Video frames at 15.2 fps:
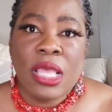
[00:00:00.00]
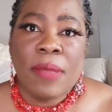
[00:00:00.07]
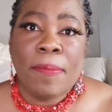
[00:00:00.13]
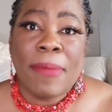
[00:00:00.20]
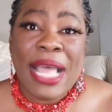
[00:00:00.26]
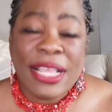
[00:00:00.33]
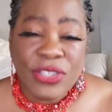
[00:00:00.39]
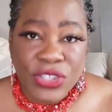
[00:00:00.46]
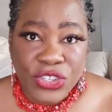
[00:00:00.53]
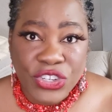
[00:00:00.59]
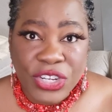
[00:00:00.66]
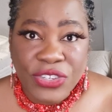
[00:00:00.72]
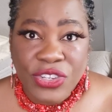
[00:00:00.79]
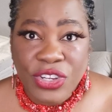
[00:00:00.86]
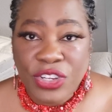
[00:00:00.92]
My
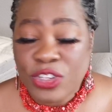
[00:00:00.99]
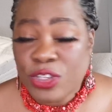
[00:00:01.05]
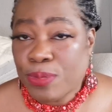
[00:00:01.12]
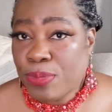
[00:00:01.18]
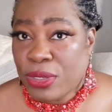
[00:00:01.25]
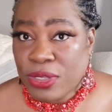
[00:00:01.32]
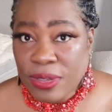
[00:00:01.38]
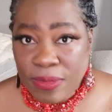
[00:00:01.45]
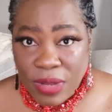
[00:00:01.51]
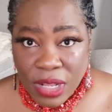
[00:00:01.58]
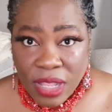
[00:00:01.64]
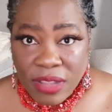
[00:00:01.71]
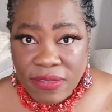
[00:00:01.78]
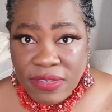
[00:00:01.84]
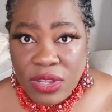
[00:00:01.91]
suggestion is put some
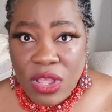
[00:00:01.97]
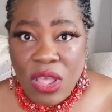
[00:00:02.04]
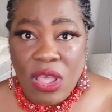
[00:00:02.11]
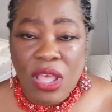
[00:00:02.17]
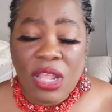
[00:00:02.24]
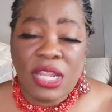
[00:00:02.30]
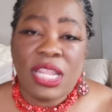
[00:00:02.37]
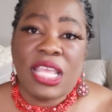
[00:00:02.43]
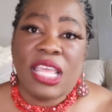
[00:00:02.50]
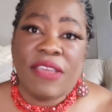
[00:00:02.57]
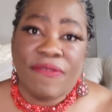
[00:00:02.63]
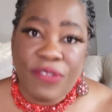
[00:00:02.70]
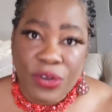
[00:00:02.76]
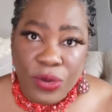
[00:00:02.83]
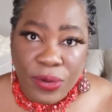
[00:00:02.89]
gloves on
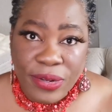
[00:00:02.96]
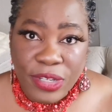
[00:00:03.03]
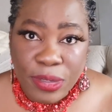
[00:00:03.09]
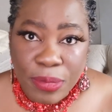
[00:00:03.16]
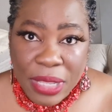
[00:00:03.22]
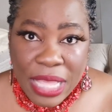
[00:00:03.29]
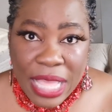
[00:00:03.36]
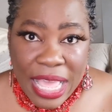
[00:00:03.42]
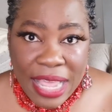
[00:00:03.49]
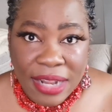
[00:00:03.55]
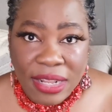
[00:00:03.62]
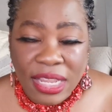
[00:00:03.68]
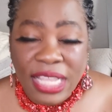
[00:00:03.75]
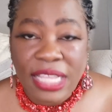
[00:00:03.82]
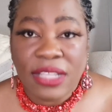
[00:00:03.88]
if you're going to be
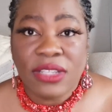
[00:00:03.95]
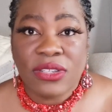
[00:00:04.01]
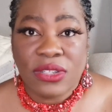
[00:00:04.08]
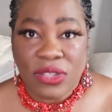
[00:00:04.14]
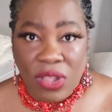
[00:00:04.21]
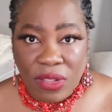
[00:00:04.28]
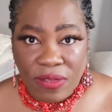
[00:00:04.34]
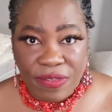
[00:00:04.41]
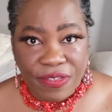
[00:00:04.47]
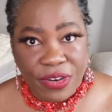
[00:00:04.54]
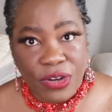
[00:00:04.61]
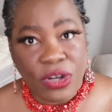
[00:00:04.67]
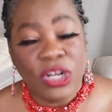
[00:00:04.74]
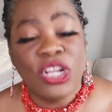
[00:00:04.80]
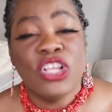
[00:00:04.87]
handling
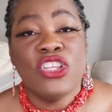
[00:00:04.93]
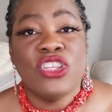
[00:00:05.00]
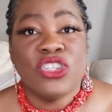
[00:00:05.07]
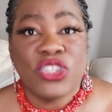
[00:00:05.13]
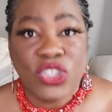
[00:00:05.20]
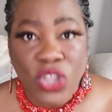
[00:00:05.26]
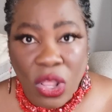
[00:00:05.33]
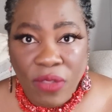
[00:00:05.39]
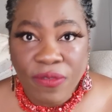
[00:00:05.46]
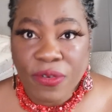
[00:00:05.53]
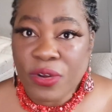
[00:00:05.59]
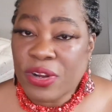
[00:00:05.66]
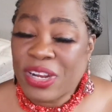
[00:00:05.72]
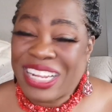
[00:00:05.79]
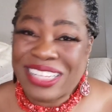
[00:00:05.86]
sulfur.
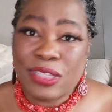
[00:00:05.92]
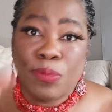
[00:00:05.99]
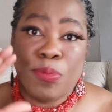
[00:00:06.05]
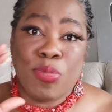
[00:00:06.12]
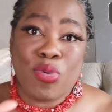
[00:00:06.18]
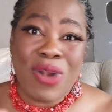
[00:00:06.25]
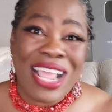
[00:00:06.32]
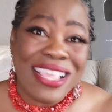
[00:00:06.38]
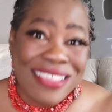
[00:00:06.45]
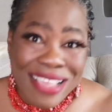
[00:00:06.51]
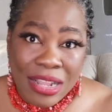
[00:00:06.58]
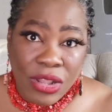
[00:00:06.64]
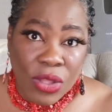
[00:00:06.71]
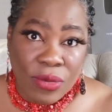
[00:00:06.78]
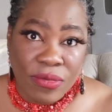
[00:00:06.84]
Sulfur, it's bright
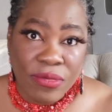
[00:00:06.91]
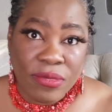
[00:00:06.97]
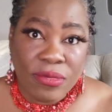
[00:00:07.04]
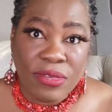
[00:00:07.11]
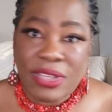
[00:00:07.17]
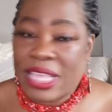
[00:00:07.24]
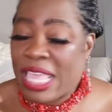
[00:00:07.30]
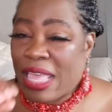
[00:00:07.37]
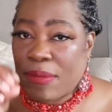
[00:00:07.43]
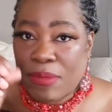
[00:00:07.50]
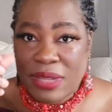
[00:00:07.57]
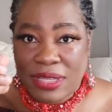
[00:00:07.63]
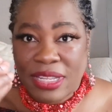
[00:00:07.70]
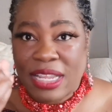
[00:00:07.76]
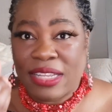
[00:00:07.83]
yellow. You can't
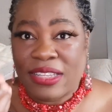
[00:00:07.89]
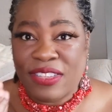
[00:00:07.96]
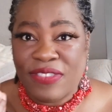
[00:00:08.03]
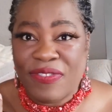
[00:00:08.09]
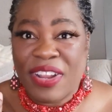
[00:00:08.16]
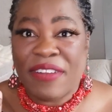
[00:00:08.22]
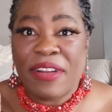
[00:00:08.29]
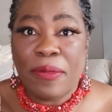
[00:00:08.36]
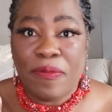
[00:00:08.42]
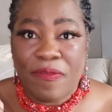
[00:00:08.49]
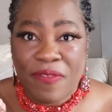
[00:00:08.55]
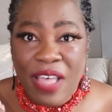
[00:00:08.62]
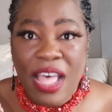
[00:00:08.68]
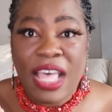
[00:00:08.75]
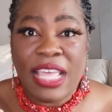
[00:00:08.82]
miss it. It's very
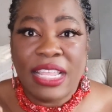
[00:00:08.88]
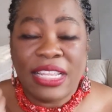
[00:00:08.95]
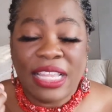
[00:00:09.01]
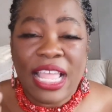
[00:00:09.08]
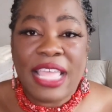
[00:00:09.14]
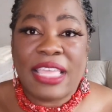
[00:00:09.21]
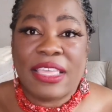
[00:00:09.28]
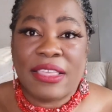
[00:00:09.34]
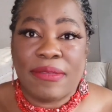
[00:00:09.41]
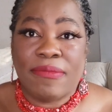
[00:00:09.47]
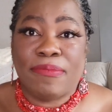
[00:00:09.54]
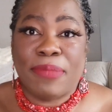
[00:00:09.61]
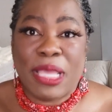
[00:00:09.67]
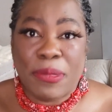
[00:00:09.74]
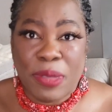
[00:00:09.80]
fine, like
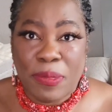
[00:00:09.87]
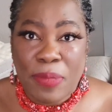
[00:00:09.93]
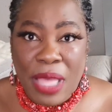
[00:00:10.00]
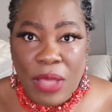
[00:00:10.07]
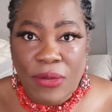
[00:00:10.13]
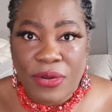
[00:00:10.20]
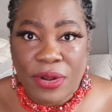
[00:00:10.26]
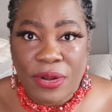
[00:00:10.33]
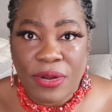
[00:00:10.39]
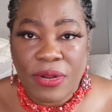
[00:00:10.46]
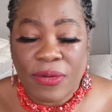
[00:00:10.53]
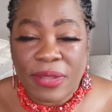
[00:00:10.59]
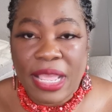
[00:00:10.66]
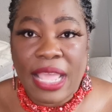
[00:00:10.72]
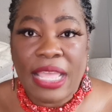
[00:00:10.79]
baby powder,
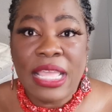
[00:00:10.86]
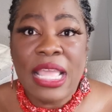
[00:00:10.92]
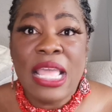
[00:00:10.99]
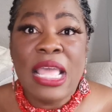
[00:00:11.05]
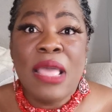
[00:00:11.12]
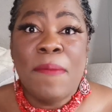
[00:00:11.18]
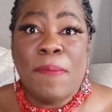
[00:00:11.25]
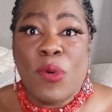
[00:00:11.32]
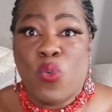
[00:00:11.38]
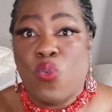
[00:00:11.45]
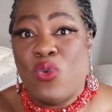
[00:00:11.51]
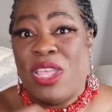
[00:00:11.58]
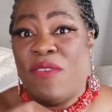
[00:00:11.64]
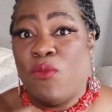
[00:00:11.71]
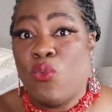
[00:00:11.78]
okay? But
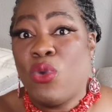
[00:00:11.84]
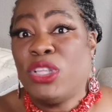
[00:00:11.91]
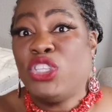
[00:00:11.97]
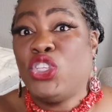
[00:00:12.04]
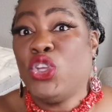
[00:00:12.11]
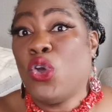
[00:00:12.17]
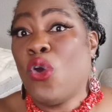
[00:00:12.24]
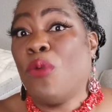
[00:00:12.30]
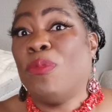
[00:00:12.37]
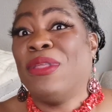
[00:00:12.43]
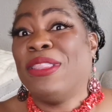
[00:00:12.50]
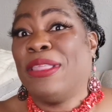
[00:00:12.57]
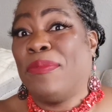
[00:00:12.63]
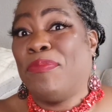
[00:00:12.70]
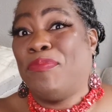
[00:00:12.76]
once you
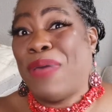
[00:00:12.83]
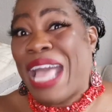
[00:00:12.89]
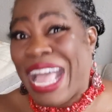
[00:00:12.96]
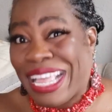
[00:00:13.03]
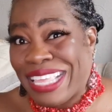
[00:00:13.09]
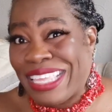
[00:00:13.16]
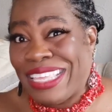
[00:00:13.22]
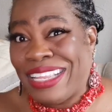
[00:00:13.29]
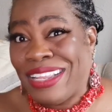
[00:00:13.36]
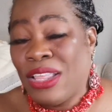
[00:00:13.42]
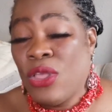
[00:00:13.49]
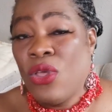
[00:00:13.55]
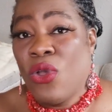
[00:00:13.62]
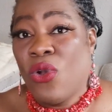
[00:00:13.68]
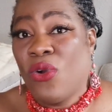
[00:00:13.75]
open the packet
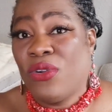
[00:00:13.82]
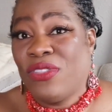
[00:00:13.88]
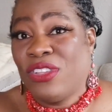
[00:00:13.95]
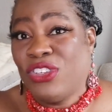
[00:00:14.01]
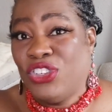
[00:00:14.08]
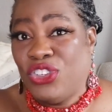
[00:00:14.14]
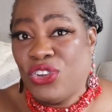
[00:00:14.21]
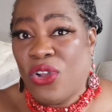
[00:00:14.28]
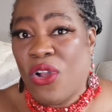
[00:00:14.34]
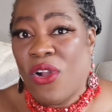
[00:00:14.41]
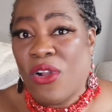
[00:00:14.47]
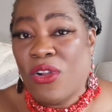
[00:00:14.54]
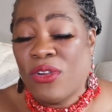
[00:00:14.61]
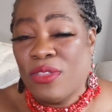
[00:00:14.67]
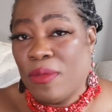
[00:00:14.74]
or the
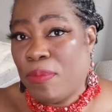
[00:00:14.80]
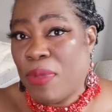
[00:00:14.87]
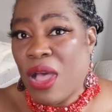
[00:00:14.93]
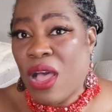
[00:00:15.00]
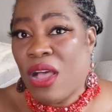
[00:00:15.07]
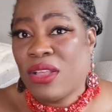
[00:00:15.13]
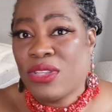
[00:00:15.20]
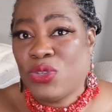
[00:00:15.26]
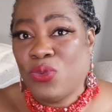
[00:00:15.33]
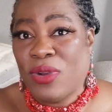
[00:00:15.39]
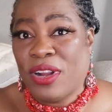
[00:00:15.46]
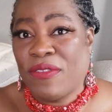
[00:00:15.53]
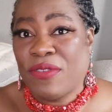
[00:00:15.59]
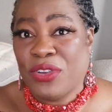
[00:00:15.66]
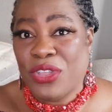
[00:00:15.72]
jar or the box,
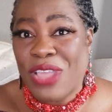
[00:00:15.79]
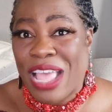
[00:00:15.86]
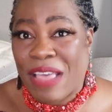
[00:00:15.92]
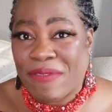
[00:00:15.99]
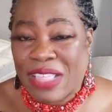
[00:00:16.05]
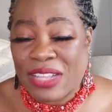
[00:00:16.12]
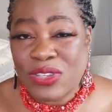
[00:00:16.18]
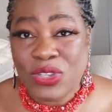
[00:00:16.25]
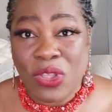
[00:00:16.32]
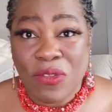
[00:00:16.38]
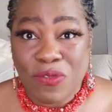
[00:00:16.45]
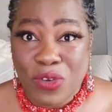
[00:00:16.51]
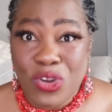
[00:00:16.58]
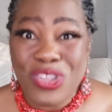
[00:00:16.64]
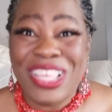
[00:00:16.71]
wherever you have that
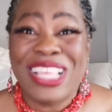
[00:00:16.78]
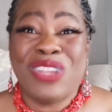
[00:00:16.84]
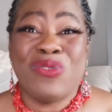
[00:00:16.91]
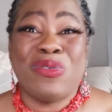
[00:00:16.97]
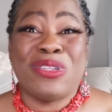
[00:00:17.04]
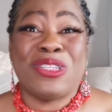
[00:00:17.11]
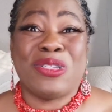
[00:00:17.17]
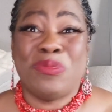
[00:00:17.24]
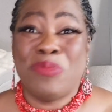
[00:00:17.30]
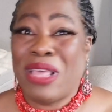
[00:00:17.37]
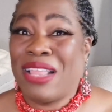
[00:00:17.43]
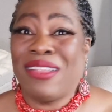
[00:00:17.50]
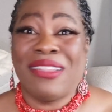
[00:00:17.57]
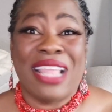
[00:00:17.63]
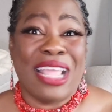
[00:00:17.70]
sulfur, it will
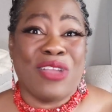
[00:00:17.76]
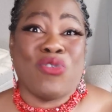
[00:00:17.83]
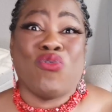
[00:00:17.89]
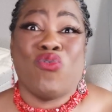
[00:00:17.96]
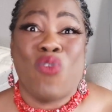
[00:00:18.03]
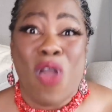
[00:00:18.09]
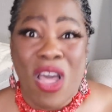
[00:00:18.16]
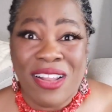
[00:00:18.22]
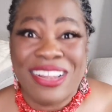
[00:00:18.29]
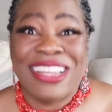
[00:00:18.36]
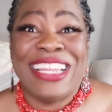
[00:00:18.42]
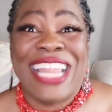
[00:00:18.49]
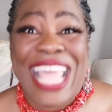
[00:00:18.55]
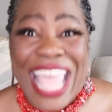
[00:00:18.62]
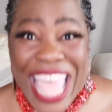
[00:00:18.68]
smell like
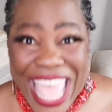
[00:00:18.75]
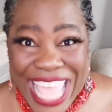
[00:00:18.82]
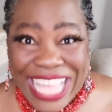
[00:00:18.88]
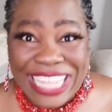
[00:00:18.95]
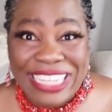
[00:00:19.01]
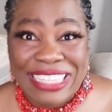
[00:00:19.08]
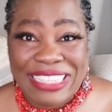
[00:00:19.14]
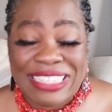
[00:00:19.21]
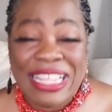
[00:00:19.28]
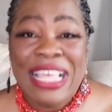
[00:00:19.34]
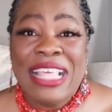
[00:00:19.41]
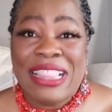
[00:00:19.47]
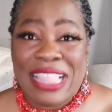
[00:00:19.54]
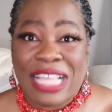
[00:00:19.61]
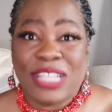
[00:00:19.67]
rotten eggs.
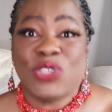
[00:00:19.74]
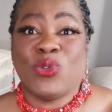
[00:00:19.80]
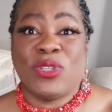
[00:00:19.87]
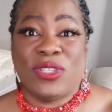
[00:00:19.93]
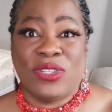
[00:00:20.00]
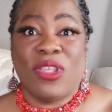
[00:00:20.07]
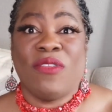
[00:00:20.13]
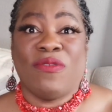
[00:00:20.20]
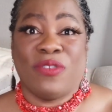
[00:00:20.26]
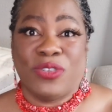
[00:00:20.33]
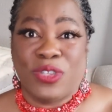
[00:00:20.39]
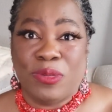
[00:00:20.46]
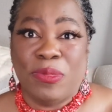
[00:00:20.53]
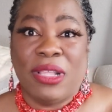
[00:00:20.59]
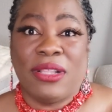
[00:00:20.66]
That's what sulfur
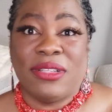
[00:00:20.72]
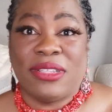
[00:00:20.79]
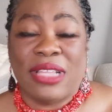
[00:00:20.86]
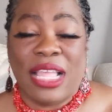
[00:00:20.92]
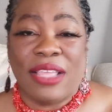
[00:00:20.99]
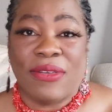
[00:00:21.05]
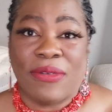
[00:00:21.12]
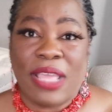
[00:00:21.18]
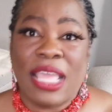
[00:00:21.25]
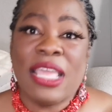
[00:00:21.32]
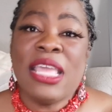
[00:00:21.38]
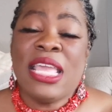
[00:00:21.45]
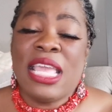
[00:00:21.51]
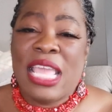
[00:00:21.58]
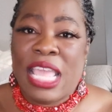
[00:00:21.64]
smells like, okay?
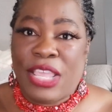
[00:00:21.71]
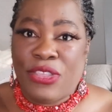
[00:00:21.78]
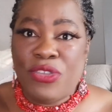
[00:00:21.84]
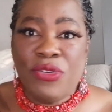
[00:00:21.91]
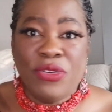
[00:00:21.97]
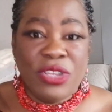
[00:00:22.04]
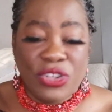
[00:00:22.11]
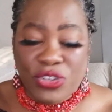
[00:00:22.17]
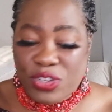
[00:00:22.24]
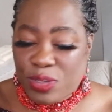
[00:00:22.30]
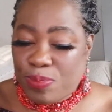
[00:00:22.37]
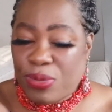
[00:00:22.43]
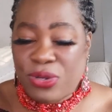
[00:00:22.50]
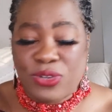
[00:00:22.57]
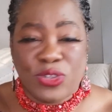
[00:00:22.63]
And you can
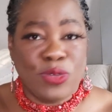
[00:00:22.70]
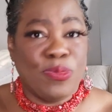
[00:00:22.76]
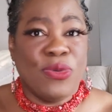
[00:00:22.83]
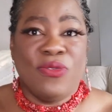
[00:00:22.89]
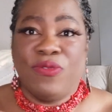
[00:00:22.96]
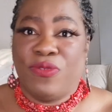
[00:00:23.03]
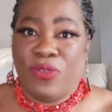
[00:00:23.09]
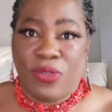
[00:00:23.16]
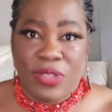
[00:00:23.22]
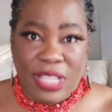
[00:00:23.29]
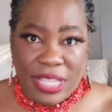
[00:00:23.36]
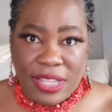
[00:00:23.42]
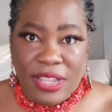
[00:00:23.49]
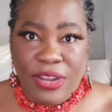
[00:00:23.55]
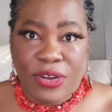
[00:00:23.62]
just put a spoonful
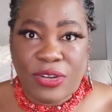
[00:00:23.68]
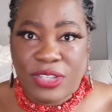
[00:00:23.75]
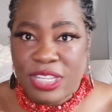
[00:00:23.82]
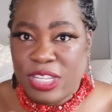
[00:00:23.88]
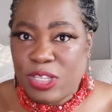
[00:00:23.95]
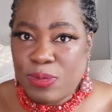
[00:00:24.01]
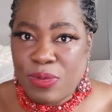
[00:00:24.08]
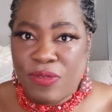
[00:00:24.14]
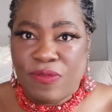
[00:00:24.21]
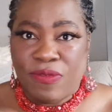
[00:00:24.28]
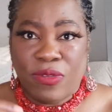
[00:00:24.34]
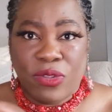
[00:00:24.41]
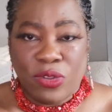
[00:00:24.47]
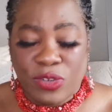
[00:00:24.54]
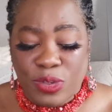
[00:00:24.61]
in here,
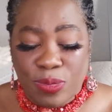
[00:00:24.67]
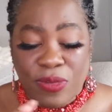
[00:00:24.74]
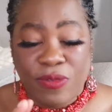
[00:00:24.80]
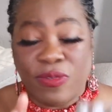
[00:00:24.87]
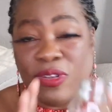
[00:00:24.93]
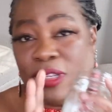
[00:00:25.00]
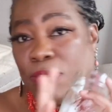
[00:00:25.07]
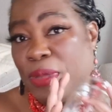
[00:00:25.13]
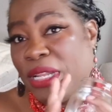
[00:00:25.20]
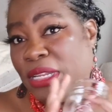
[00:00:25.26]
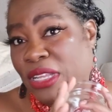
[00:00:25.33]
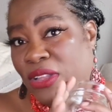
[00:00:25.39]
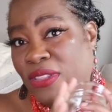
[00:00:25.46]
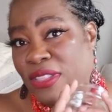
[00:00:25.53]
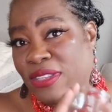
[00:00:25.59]
teaspoonful or spoonful,
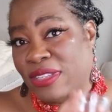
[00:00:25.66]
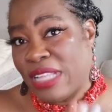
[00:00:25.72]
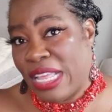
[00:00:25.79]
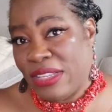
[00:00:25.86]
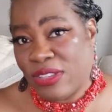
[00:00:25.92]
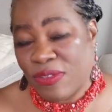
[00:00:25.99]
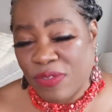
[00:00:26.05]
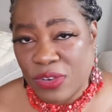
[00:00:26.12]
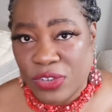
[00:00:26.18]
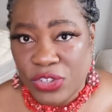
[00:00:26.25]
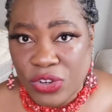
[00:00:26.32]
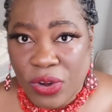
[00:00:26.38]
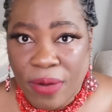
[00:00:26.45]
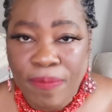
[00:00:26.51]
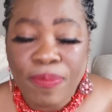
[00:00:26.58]
depending on the size of your
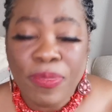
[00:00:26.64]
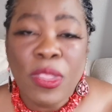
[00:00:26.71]
jar.